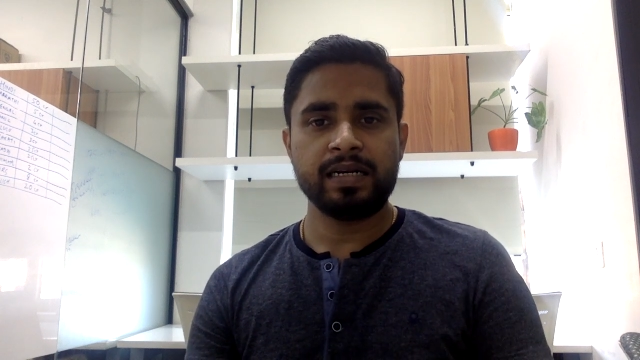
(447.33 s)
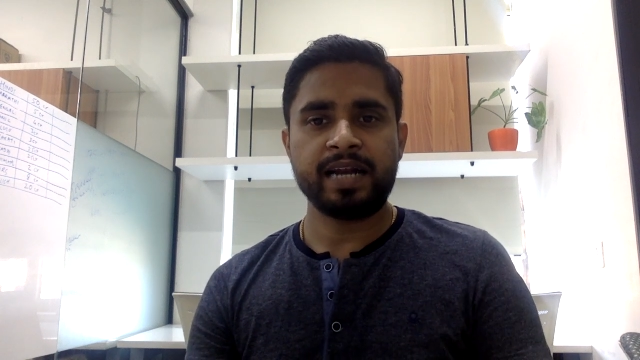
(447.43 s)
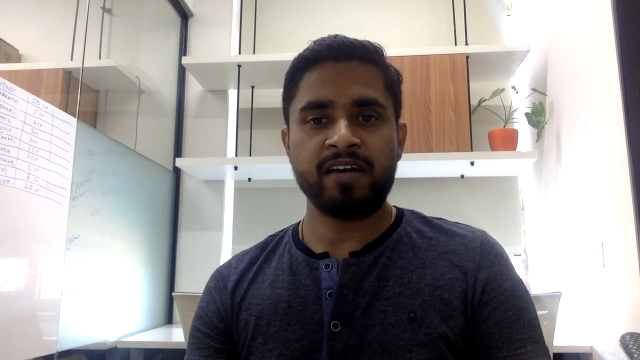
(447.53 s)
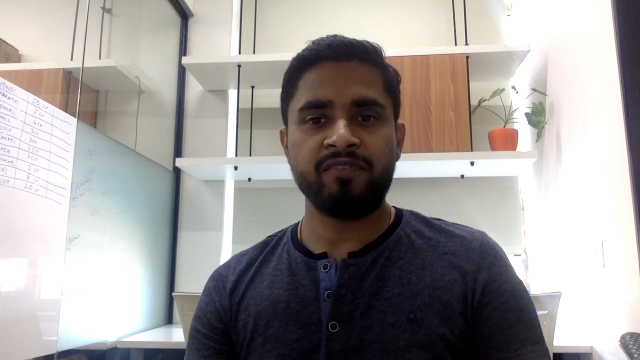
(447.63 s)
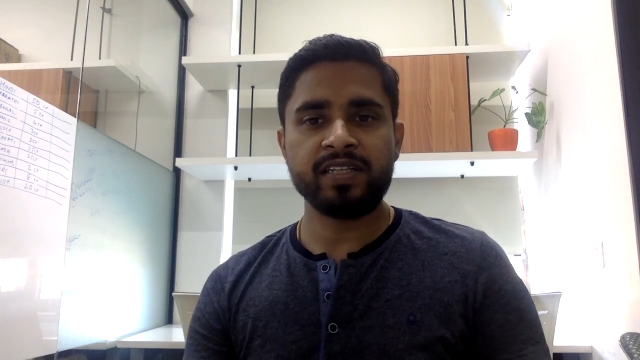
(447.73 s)

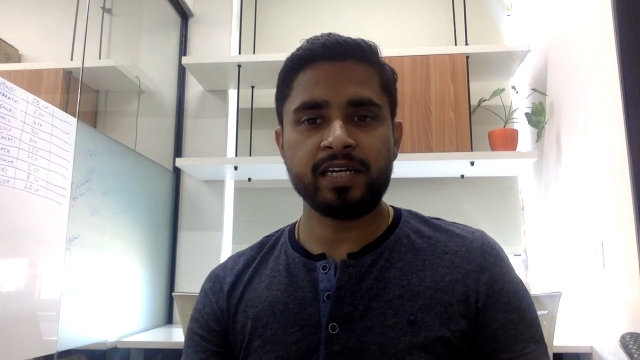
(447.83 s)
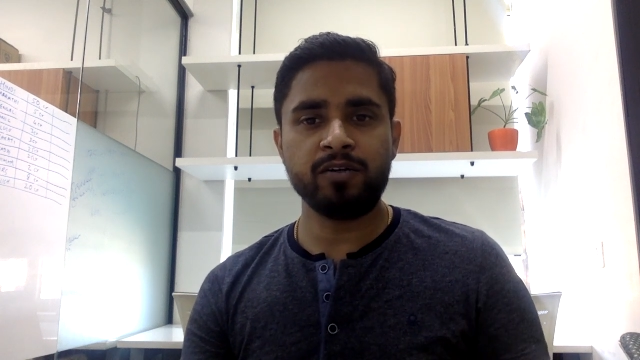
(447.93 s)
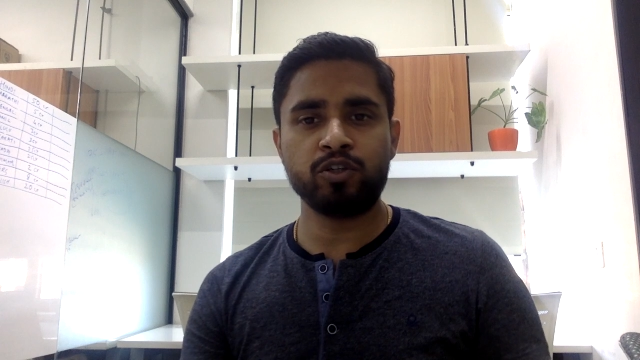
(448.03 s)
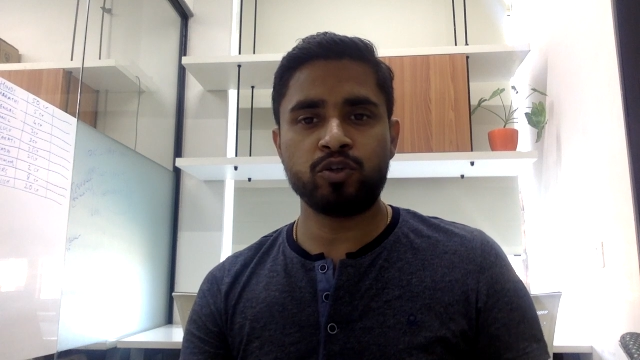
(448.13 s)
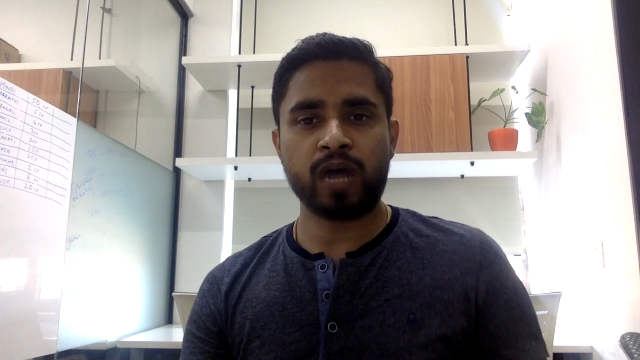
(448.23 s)
that whether
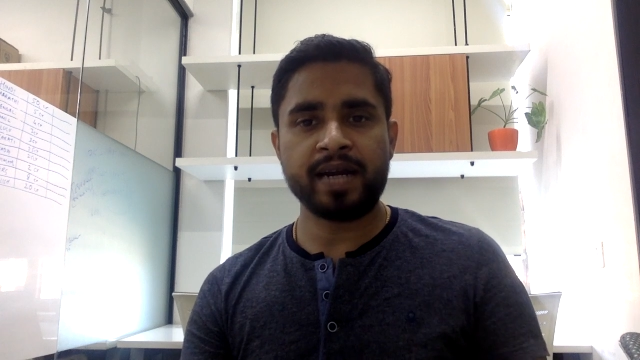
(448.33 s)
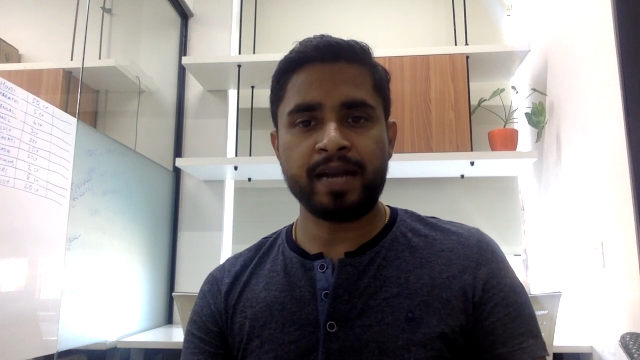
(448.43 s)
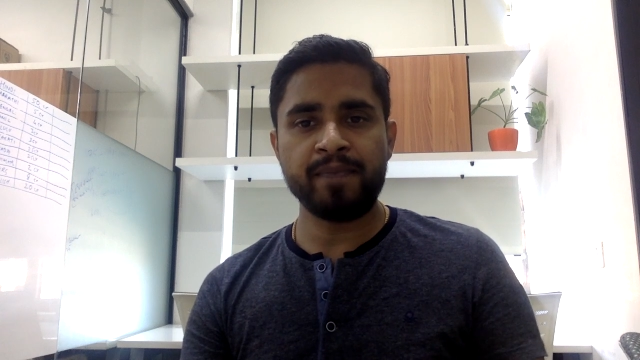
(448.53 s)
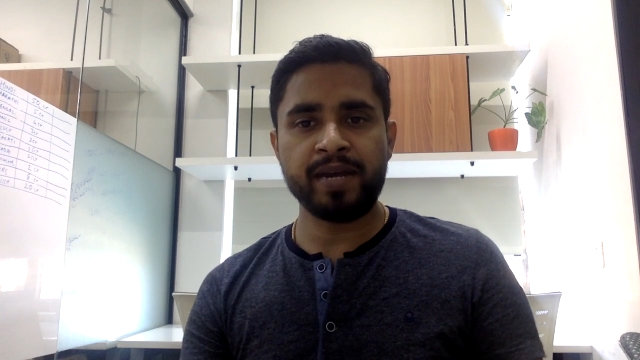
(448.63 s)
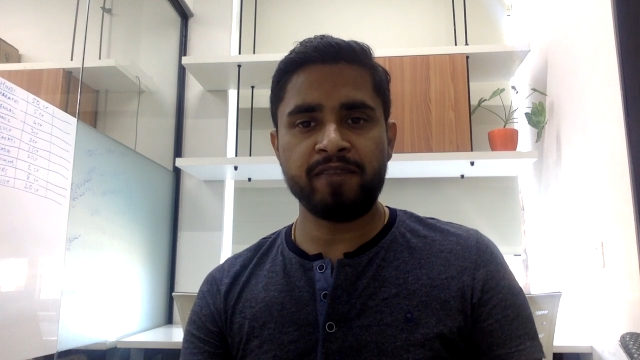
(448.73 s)
you should
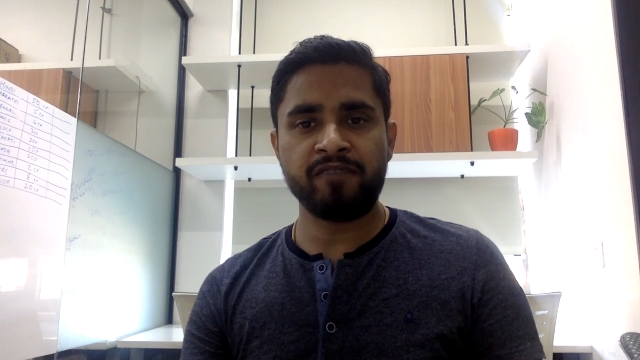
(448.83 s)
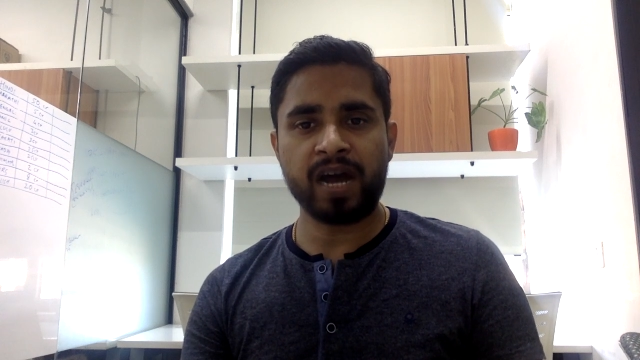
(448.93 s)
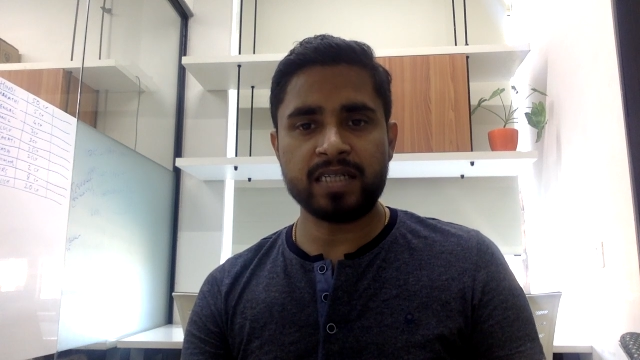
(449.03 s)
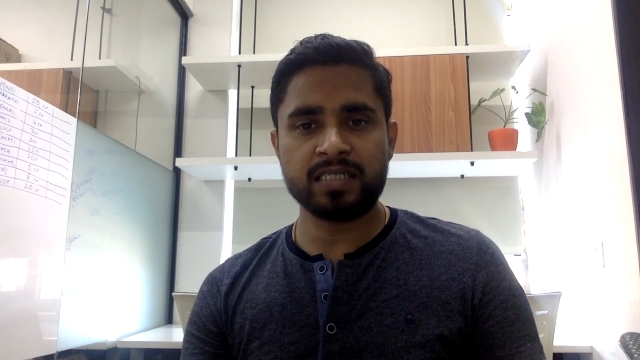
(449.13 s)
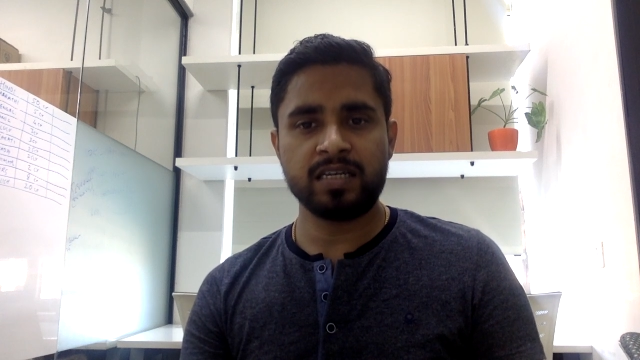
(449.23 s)
attempt it
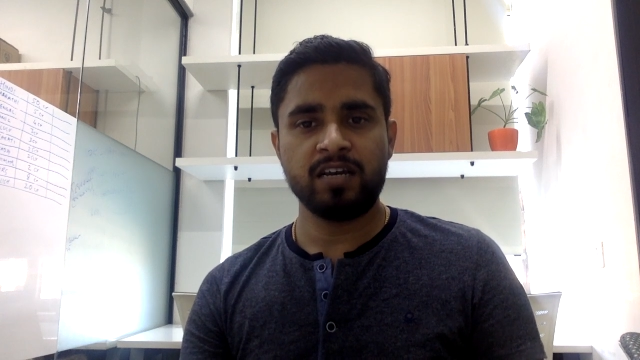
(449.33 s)
first,